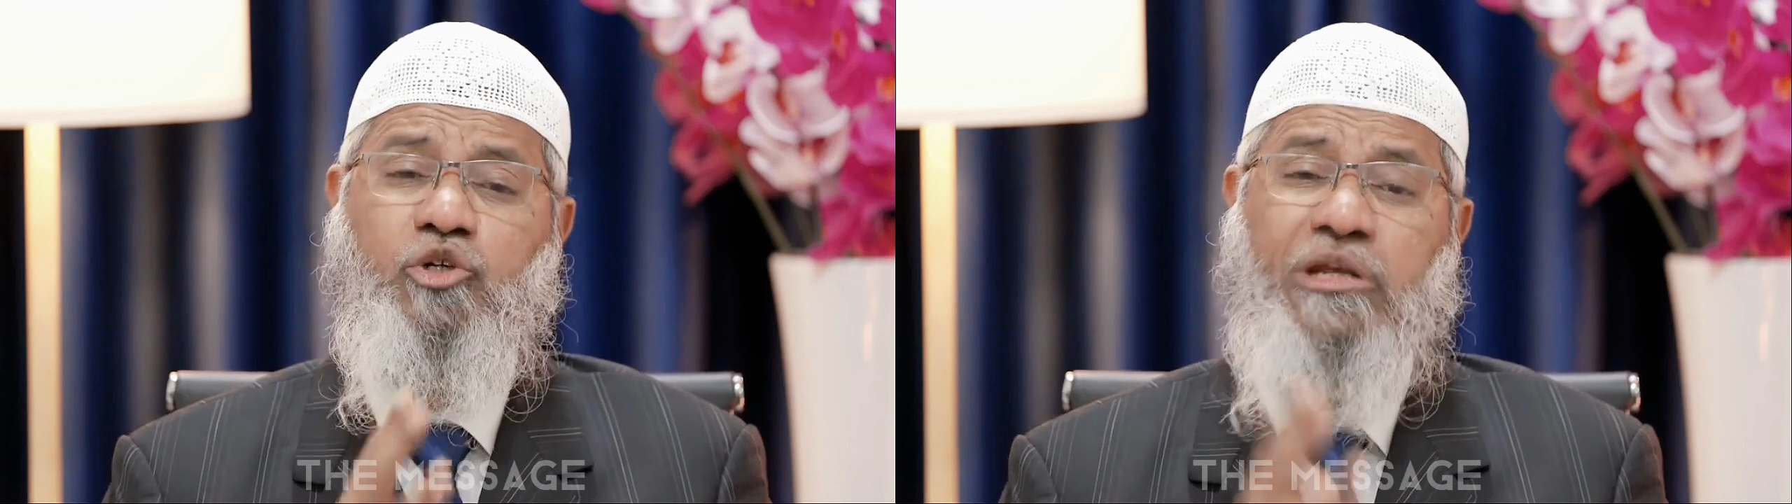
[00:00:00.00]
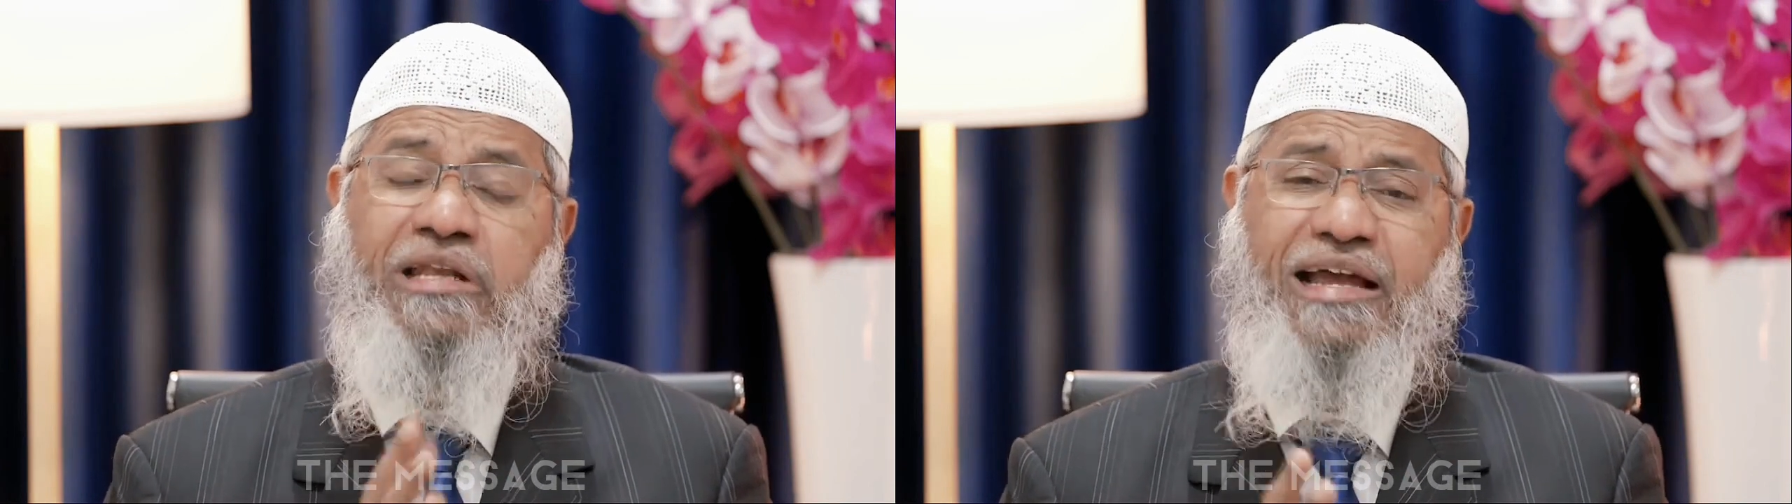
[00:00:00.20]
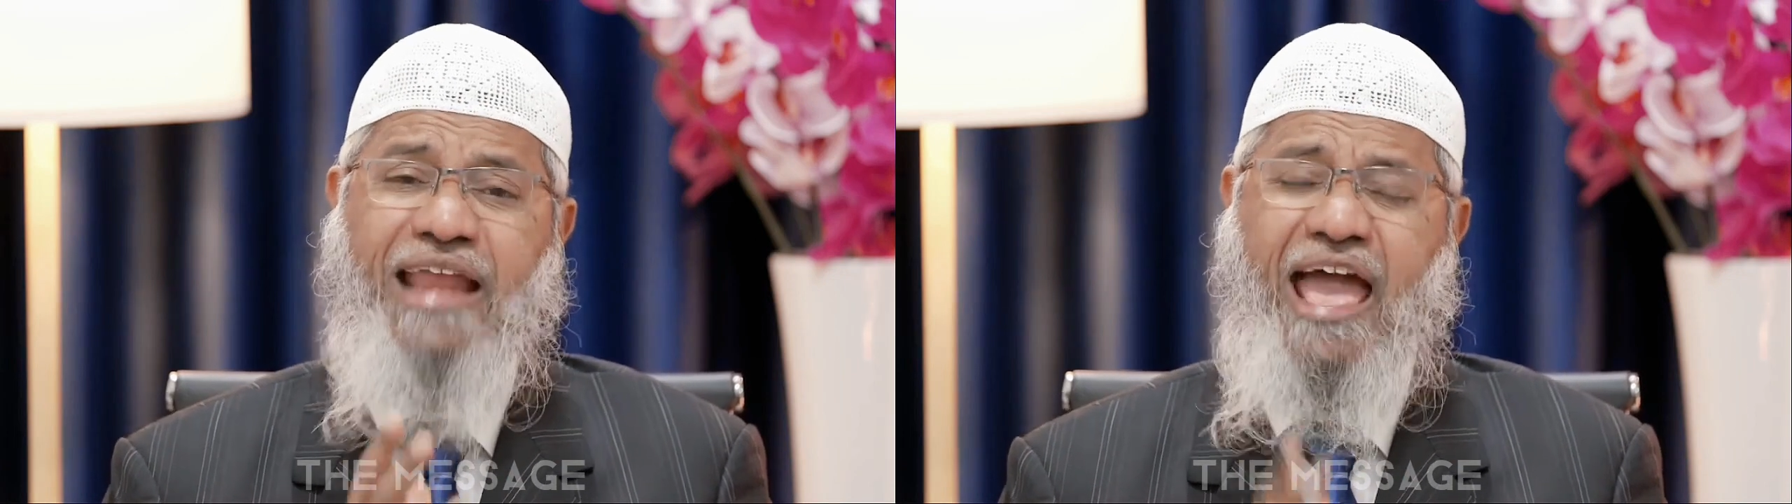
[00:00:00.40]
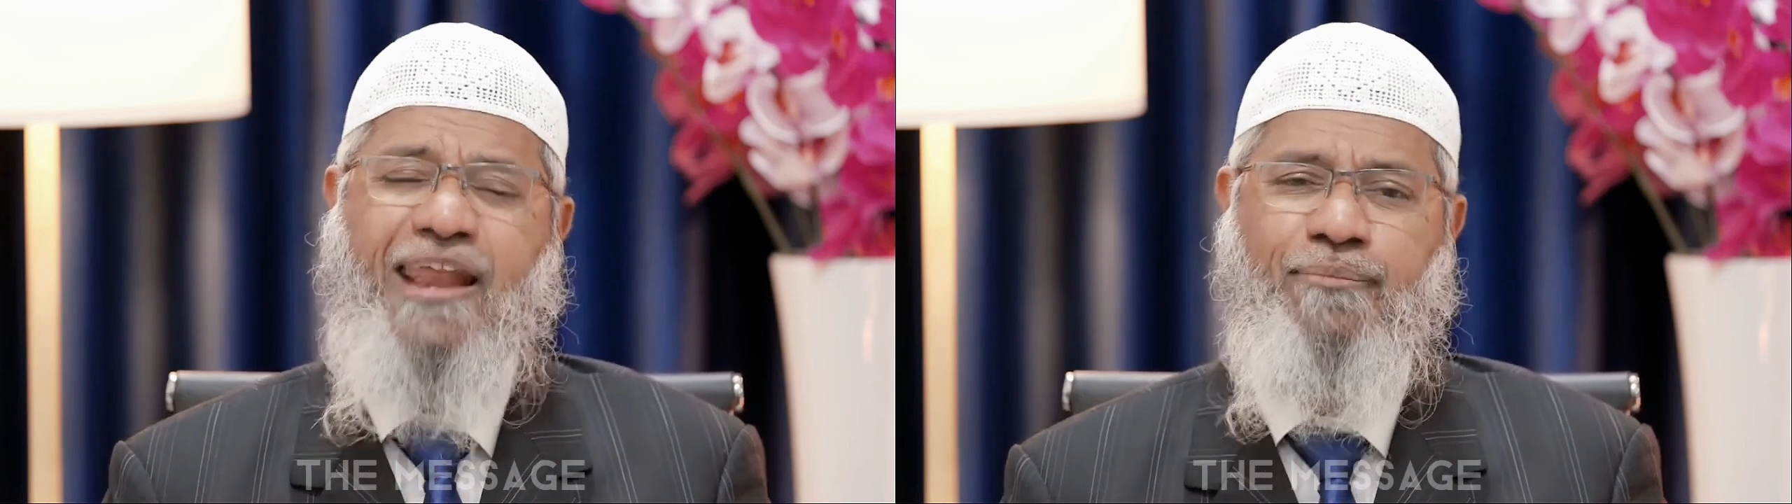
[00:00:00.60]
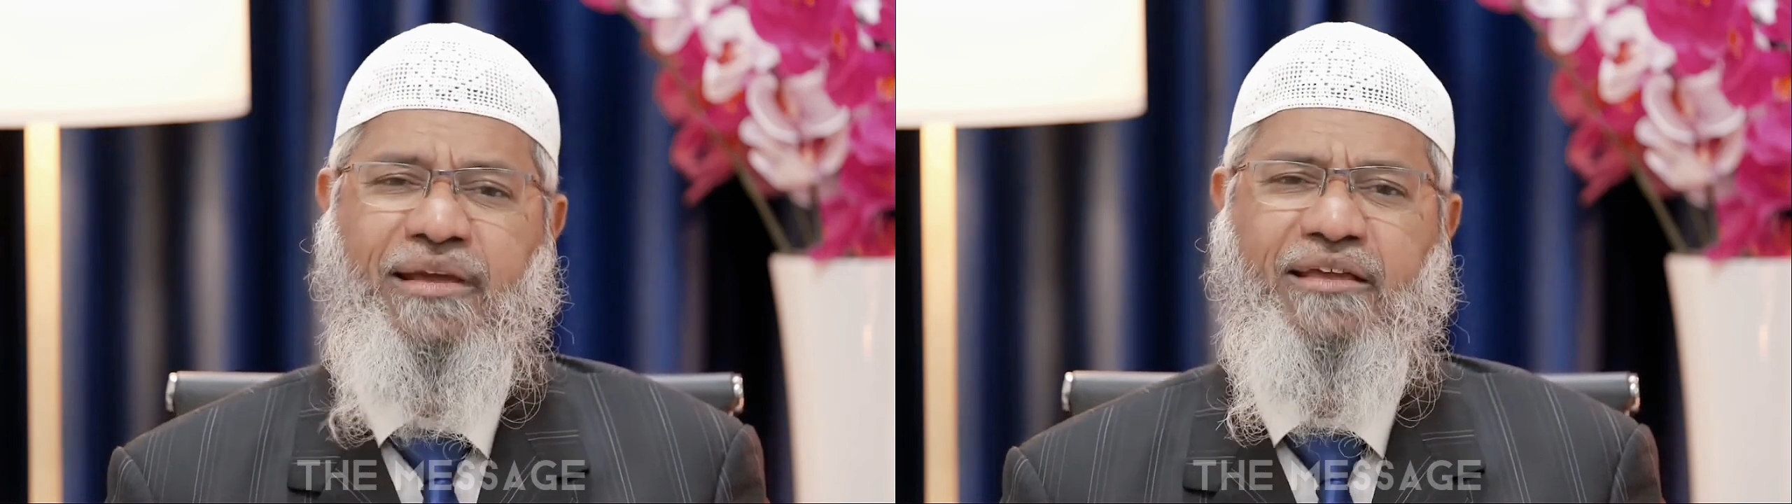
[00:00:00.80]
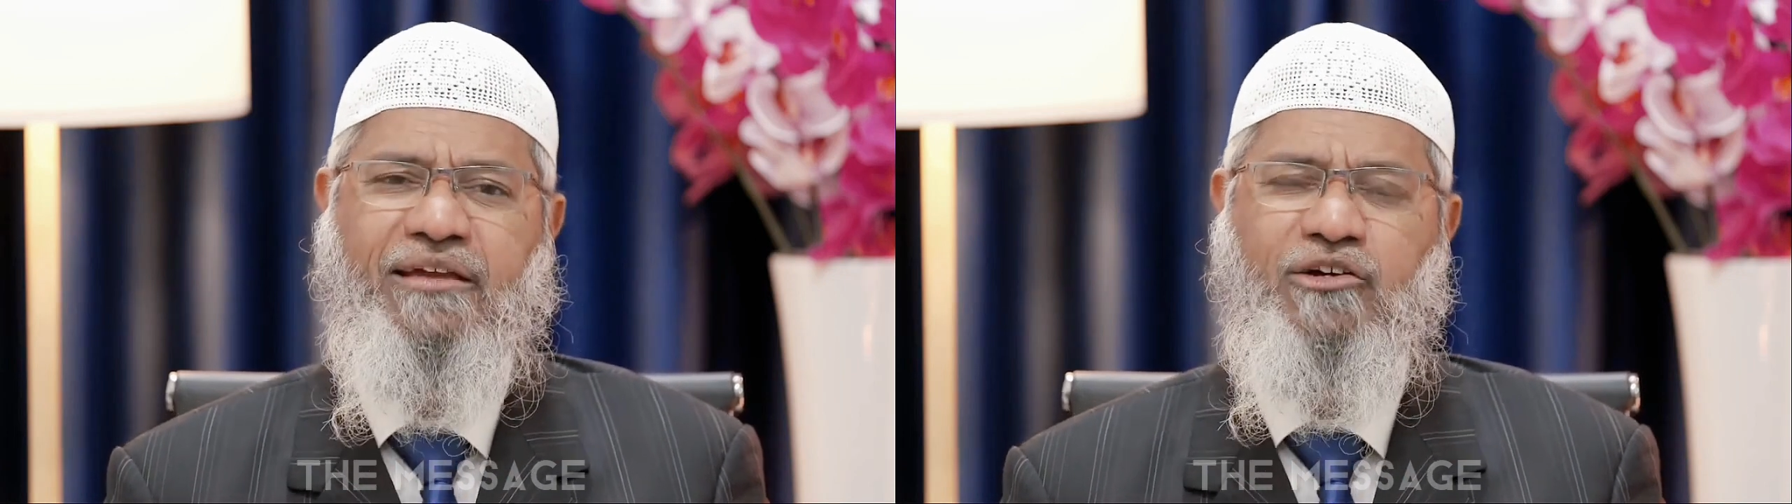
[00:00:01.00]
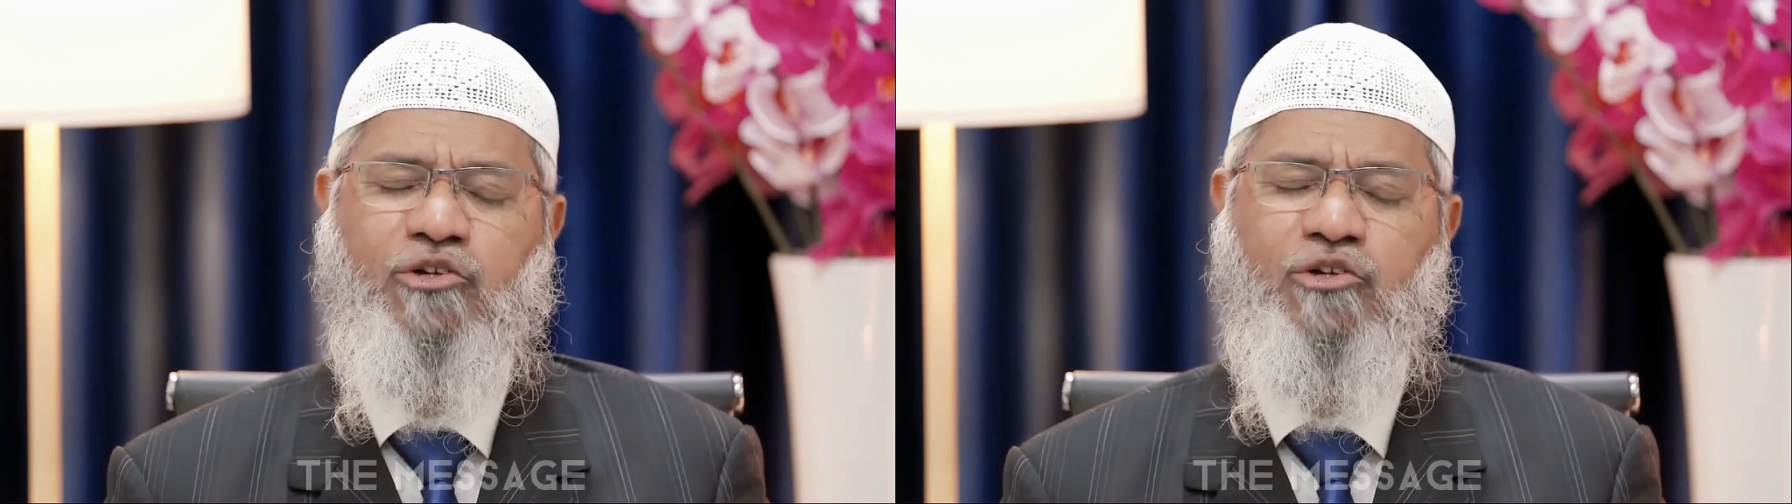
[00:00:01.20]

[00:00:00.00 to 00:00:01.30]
to learn Arabic